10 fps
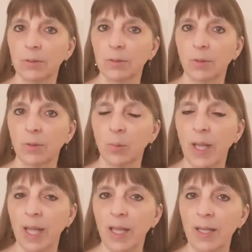or
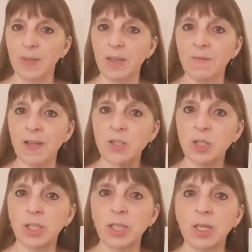away.
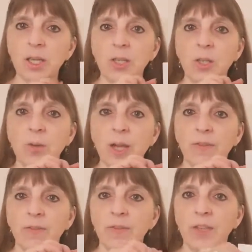Eventually, you
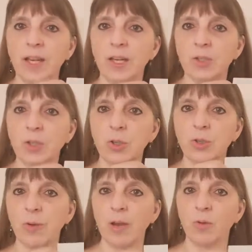have the cards turned
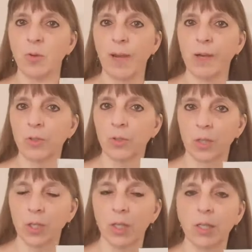around or backwards or
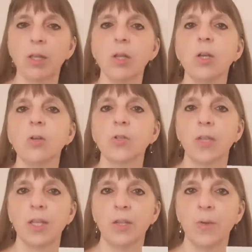gone, so
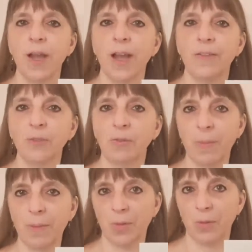that you have to
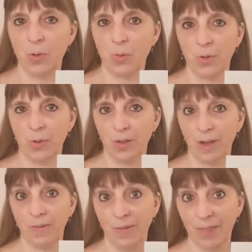remember the order
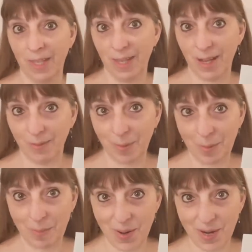of the alphabet
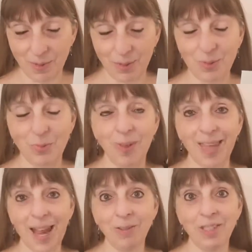backwards
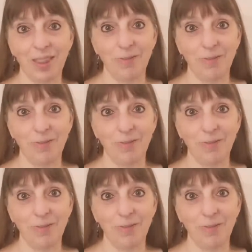without the